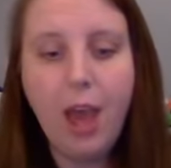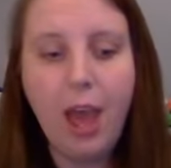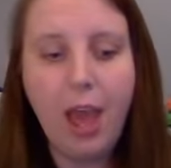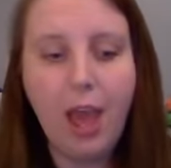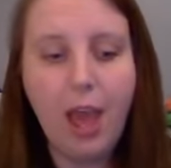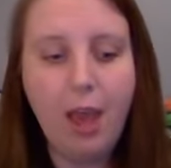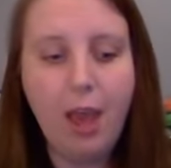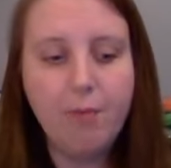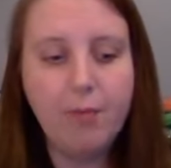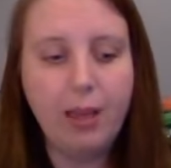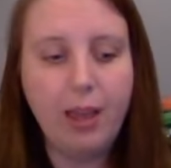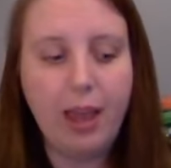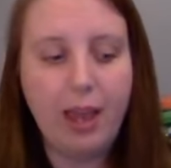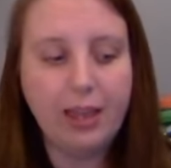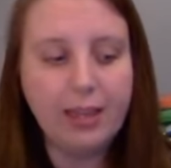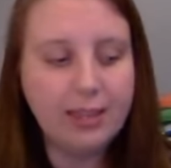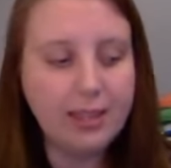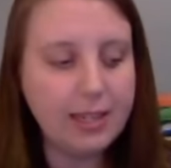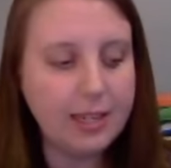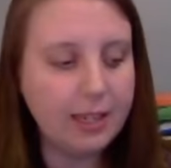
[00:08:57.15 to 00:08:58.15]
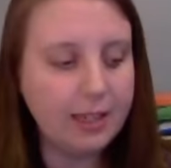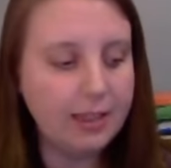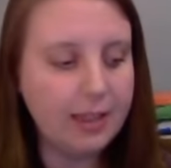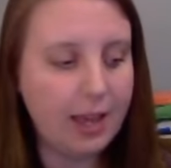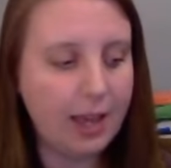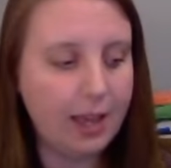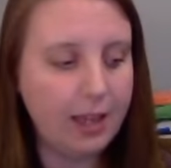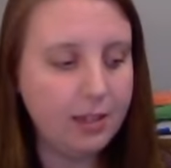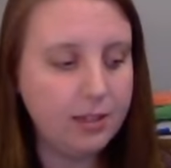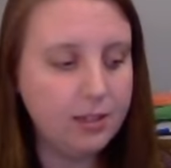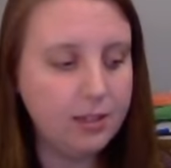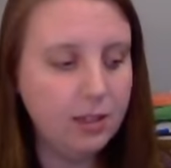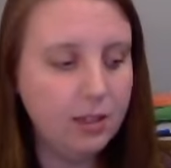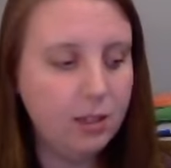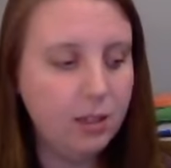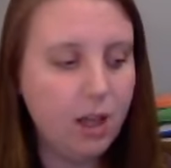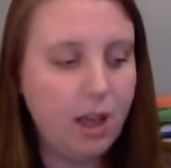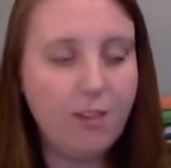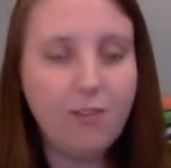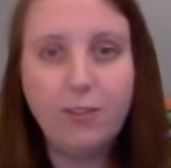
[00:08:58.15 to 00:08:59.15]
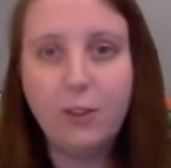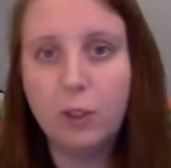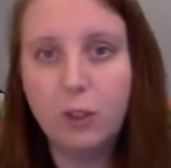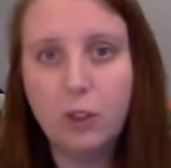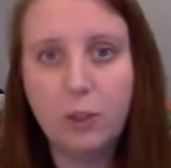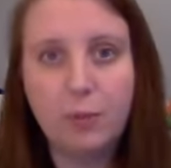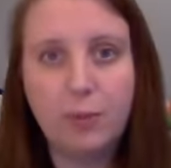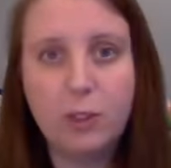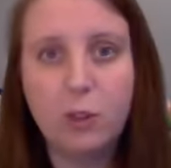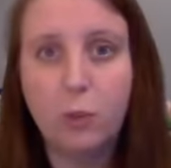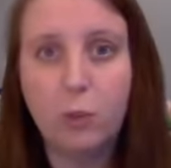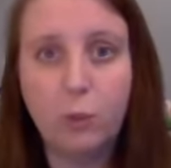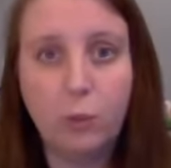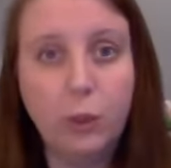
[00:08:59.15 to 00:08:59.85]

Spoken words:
I think that a field trip is a